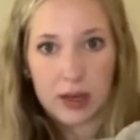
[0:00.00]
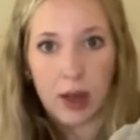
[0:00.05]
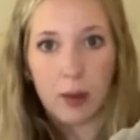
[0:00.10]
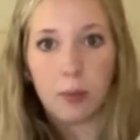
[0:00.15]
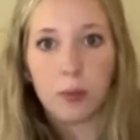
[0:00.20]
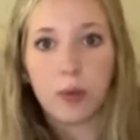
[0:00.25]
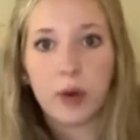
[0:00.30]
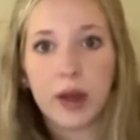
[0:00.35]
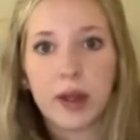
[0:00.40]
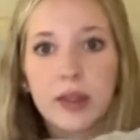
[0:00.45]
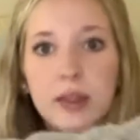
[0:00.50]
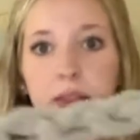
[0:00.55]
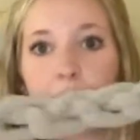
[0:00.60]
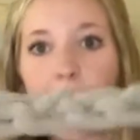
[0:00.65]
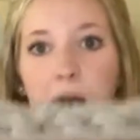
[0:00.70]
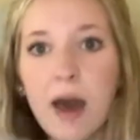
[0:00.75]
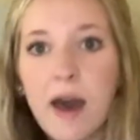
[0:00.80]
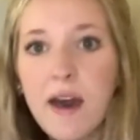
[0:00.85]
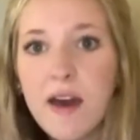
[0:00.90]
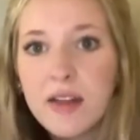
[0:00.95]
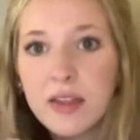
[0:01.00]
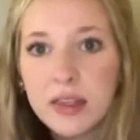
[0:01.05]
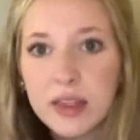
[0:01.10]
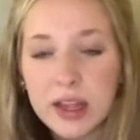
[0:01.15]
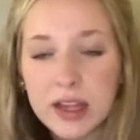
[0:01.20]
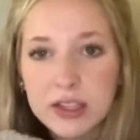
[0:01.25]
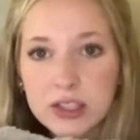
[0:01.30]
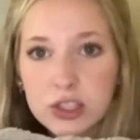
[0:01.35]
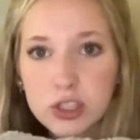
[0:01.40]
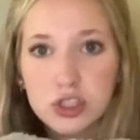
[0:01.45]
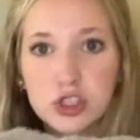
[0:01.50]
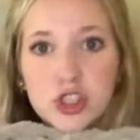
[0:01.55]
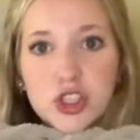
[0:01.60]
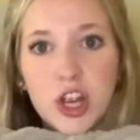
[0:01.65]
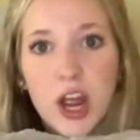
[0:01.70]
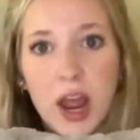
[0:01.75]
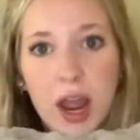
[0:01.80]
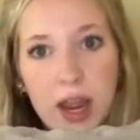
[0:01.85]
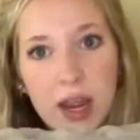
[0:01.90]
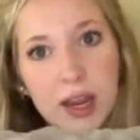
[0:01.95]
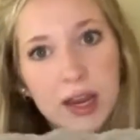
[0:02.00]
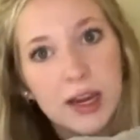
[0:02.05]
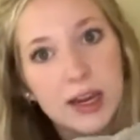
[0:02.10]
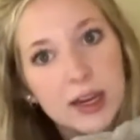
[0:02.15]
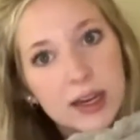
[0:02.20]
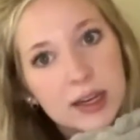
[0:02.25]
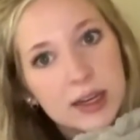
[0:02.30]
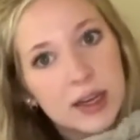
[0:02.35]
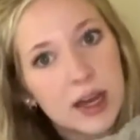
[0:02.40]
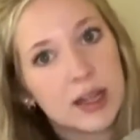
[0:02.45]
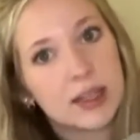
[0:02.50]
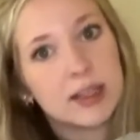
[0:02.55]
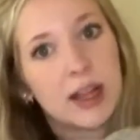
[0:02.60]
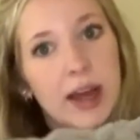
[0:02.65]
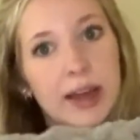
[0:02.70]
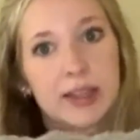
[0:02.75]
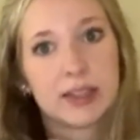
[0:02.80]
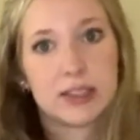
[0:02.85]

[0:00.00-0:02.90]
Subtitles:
up with this chain-like